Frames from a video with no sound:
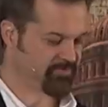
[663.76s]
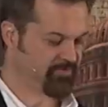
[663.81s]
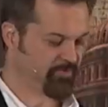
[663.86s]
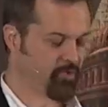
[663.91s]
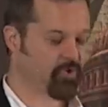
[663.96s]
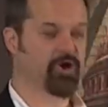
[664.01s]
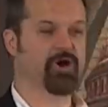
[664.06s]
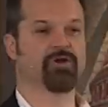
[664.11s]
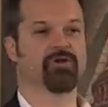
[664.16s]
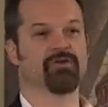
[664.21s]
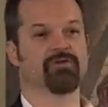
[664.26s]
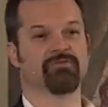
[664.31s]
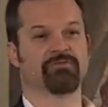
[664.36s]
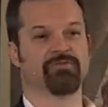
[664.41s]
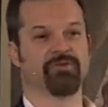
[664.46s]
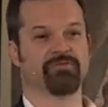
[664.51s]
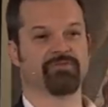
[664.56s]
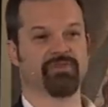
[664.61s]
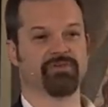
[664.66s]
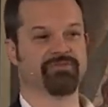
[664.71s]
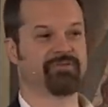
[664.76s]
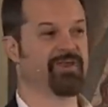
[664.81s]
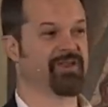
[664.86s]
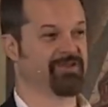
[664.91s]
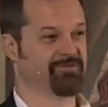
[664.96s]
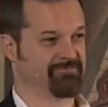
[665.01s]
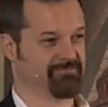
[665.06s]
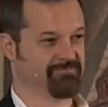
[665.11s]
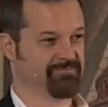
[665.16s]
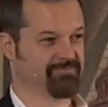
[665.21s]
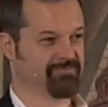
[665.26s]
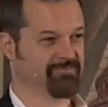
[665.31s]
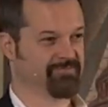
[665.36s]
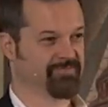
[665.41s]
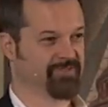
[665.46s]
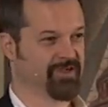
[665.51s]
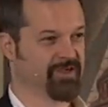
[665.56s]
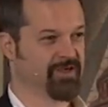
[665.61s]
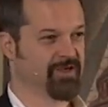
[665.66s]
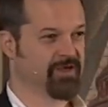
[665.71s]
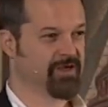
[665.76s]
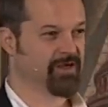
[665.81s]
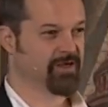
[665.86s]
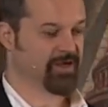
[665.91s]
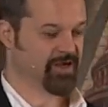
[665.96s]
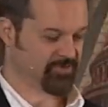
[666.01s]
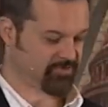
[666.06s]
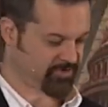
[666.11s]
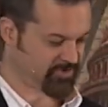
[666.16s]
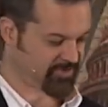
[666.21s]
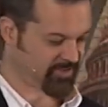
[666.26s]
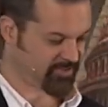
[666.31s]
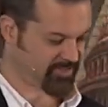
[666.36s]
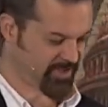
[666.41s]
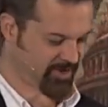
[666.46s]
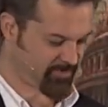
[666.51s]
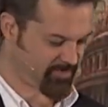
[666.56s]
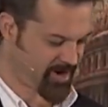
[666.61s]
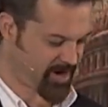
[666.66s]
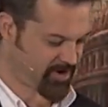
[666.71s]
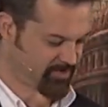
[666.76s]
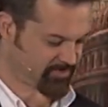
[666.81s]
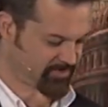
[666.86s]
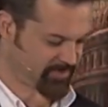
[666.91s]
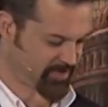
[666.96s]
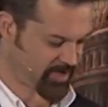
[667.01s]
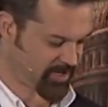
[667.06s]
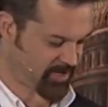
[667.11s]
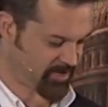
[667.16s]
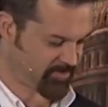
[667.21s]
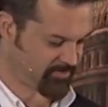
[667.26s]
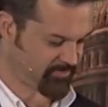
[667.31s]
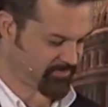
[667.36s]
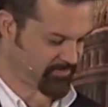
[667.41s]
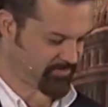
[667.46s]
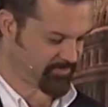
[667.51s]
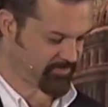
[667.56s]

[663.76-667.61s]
four hundred fifty feet. Interesting thing about uh,